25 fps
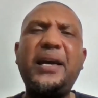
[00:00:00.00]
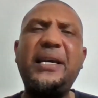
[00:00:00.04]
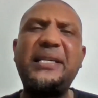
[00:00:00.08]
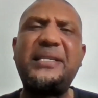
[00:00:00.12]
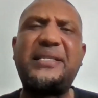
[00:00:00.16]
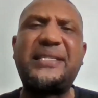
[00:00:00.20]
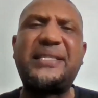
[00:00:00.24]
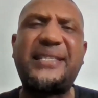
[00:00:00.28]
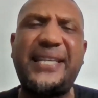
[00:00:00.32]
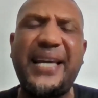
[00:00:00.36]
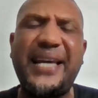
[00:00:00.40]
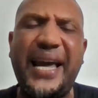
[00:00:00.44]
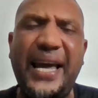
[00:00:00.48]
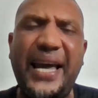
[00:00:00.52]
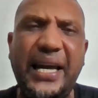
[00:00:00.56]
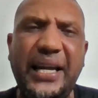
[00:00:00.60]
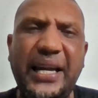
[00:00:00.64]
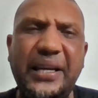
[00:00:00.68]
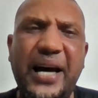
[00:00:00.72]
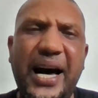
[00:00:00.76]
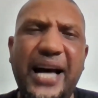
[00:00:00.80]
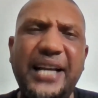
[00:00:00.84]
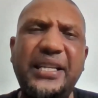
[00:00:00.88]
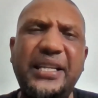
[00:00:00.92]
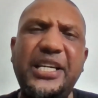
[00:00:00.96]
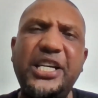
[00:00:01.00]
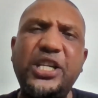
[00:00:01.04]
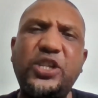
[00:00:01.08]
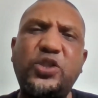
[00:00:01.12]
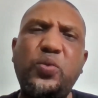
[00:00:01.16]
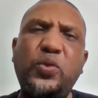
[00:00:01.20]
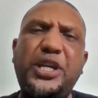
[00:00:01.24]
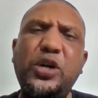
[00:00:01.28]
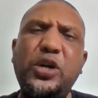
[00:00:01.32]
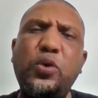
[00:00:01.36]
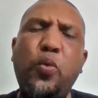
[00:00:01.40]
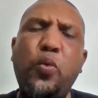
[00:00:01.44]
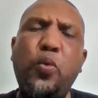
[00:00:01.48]
is saying, and
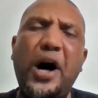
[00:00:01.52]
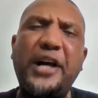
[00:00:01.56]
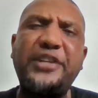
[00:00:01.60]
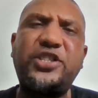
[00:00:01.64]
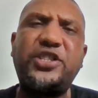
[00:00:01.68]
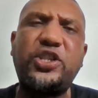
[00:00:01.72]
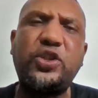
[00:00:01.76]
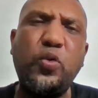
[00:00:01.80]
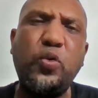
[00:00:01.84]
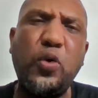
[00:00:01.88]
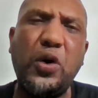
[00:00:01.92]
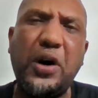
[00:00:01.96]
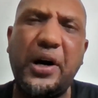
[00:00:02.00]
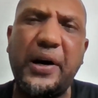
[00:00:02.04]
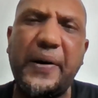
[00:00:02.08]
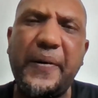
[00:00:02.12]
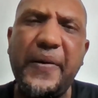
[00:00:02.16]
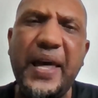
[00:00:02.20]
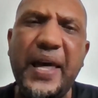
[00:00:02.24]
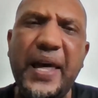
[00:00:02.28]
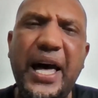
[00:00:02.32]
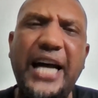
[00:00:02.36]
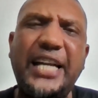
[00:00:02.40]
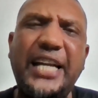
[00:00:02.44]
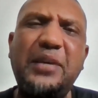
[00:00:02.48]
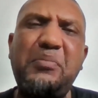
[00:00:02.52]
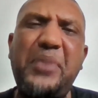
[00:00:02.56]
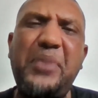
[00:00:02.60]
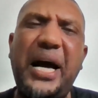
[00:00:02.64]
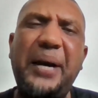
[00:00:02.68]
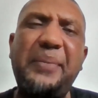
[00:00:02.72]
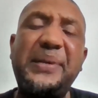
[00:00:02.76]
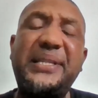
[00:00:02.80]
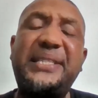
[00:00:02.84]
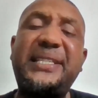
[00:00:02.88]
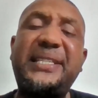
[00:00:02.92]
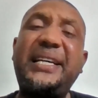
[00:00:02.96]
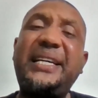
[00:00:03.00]
he wants to work. And the
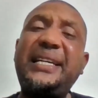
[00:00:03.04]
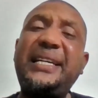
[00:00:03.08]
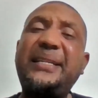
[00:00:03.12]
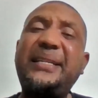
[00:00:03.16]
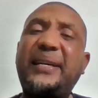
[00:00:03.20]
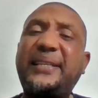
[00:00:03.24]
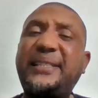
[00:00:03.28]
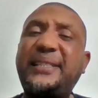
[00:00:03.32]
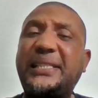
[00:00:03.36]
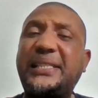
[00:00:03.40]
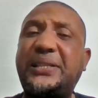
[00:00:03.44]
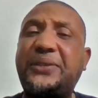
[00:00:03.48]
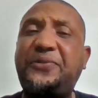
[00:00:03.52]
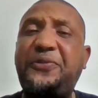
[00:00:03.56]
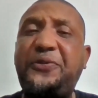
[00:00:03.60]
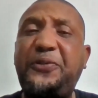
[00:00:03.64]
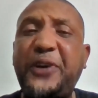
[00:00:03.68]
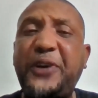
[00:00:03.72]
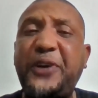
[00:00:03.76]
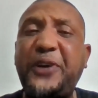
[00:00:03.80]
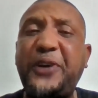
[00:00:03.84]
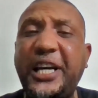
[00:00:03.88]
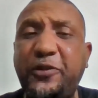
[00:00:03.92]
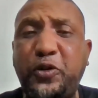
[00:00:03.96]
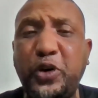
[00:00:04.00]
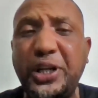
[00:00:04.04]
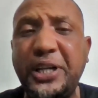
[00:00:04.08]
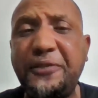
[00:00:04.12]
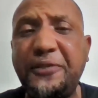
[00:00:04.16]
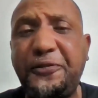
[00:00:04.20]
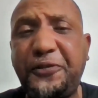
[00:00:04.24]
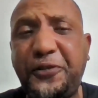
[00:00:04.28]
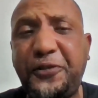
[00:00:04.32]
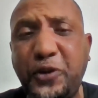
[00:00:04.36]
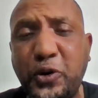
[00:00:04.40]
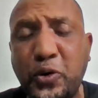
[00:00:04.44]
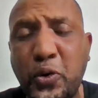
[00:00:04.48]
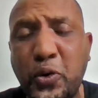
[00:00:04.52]
Bible says, he that is faithful
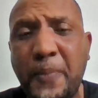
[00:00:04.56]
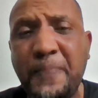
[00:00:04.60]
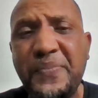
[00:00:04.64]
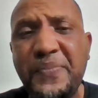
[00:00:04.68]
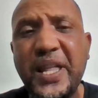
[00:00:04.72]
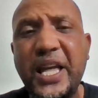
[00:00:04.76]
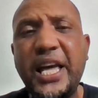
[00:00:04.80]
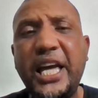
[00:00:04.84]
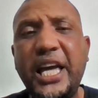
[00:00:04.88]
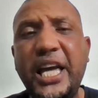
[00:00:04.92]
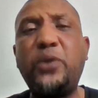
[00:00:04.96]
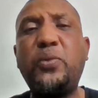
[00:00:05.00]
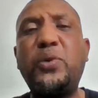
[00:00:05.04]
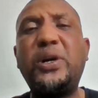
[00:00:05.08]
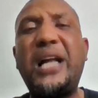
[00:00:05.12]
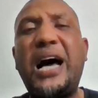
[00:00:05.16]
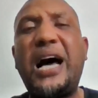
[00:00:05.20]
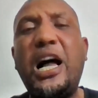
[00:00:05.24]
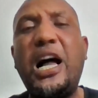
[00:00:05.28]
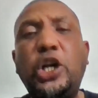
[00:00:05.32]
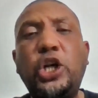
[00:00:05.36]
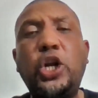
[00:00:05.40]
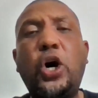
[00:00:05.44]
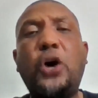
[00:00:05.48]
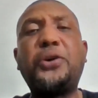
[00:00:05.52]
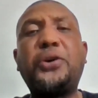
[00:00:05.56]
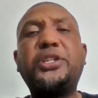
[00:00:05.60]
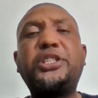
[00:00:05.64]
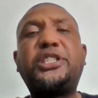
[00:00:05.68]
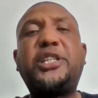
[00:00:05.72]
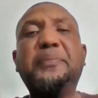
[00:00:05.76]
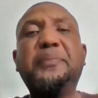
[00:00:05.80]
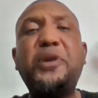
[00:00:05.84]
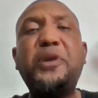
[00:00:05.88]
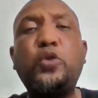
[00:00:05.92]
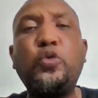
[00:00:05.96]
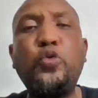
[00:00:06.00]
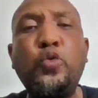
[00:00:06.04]
in few, he will allow you
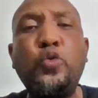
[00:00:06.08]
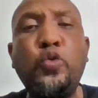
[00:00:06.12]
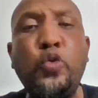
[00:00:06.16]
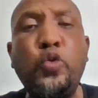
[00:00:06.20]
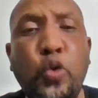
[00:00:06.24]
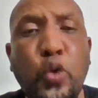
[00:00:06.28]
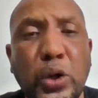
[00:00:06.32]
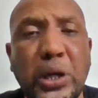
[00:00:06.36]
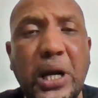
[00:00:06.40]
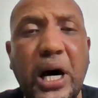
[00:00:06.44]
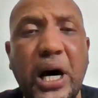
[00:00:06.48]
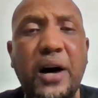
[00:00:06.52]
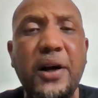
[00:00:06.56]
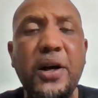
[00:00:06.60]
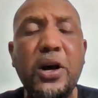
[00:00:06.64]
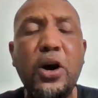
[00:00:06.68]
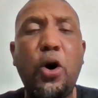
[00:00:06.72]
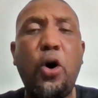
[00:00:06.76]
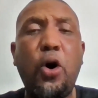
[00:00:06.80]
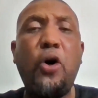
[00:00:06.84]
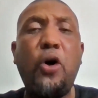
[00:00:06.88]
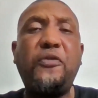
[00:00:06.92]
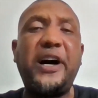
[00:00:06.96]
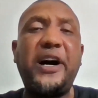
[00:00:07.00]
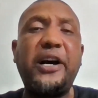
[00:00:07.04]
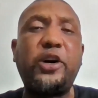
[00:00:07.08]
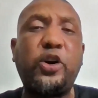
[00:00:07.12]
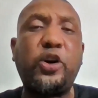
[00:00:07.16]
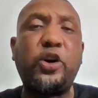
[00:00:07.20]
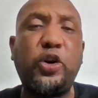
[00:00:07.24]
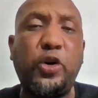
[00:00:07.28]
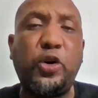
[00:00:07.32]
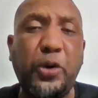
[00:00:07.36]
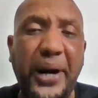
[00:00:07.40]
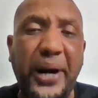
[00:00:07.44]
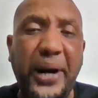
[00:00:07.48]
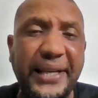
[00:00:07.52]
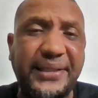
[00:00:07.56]
to be a ruler over
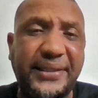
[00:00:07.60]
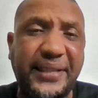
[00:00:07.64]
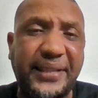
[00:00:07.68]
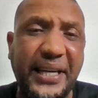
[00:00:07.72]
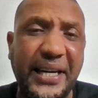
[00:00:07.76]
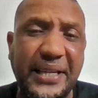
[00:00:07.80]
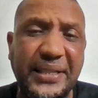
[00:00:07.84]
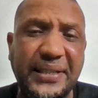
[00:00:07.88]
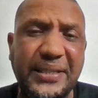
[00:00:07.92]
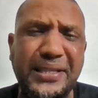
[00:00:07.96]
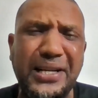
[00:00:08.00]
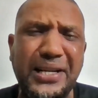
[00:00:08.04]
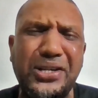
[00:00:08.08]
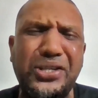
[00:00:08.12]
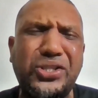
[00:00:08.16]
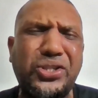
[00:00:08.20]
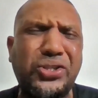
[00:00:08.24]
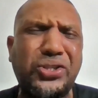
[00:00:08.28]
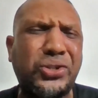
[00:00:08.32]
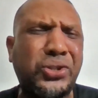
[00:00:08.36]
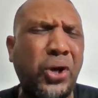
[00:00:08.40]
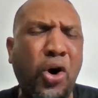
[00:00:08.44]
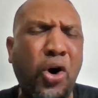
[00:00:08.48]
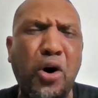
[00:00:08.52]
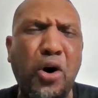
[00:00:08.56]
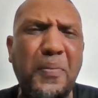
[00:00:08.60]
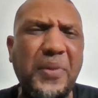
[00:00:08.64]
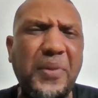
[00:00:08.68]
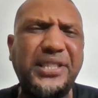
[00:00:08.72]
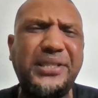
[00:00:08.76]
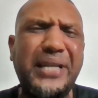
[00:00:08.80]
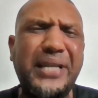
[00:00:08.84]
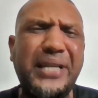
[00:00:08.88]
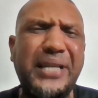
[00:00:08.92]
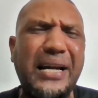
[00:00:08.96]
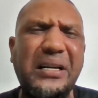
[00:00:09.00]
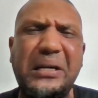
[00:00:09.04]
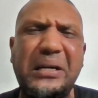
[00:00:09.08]
great things. There's so much
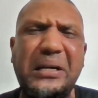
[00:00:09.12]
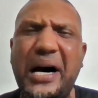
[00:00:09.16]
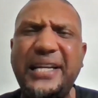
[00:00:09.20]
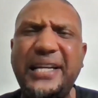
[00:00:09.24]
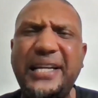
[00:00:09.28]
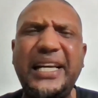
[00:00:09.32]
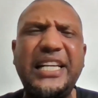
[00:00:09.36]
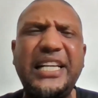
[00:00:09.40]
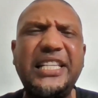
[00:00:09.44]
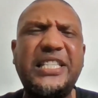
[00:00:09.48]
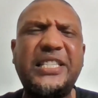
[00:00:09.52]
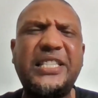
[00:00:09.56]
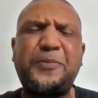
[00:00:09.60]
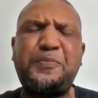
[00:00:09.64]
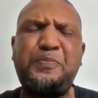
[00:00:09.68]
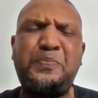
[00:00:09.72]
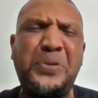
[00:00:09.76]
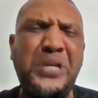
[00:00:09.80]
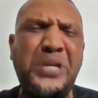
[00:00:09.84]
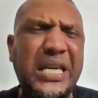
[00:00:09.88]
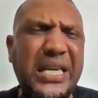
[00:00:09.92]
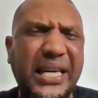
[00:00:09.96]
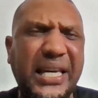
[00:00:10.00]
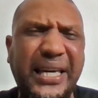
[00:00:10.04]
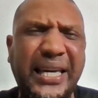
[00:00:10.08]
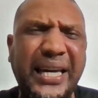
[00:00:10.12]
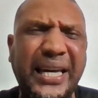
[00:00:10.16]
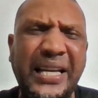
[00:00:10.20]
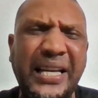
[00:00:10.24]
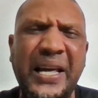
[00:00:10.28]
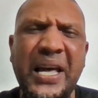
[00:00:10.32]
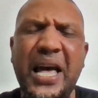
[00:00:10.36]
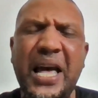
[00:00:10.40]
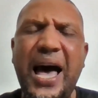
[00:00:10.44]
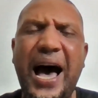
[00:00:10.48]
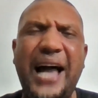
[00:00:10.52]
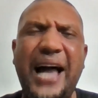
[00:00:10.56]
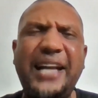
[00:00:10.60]
that God is
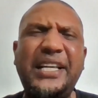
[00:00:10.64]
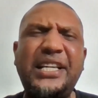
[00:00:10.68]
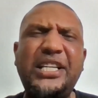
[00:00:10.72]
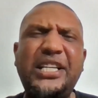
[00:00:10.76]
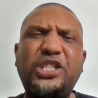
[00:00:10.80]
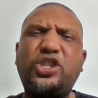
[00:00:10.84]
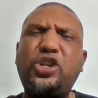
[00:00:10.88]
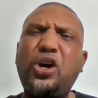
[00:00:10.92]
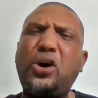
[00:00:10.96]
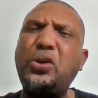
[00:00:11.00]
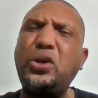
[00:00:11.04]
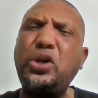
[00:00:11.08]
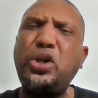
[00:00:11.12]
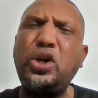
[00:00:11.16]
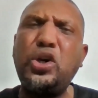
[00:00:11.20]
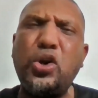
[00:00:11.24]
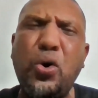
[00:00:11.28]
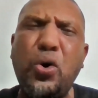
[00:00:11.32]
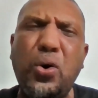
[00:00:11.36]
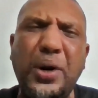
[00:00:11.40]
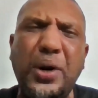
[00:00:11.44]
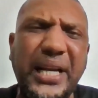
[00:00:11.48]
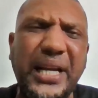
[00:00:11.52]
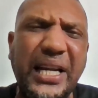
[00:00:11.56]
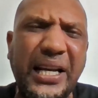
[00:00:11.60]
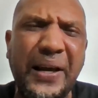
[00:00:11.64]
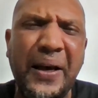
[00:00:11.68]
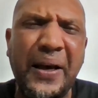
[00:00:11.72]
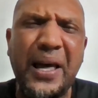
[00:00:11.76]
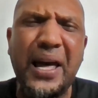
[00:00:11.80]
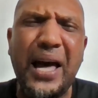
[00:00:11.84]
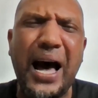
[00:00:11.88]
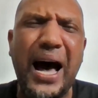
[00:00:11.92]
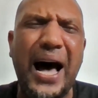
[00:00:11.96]
speaking and he's downloading.